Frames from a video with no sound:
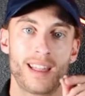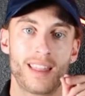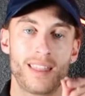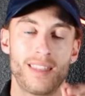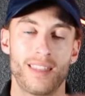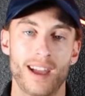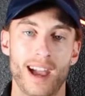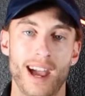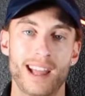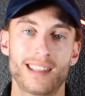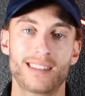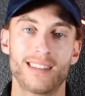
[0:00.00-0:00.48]

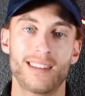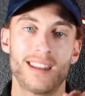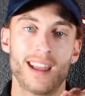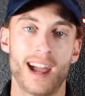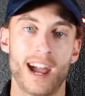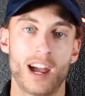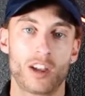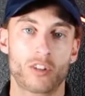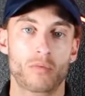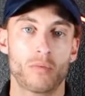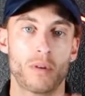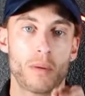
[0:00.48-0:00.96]
That's an
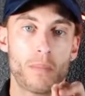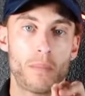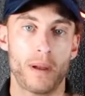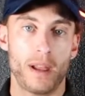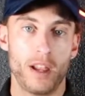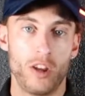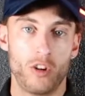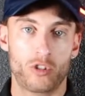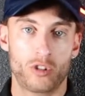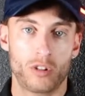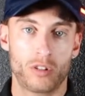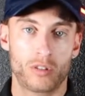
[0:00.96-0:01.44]
asthma
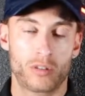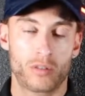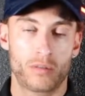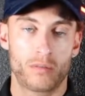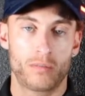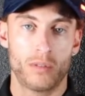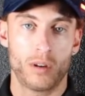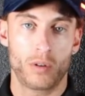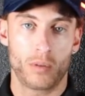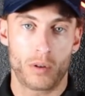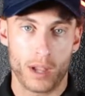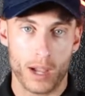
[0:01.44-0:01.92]
patient,
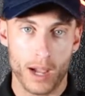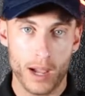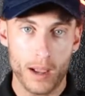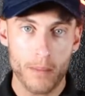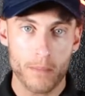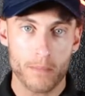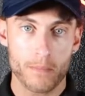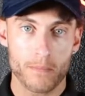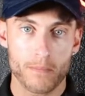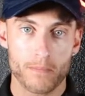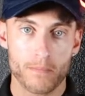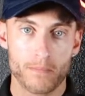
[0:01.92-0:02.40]

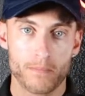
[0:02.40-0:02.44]
okay?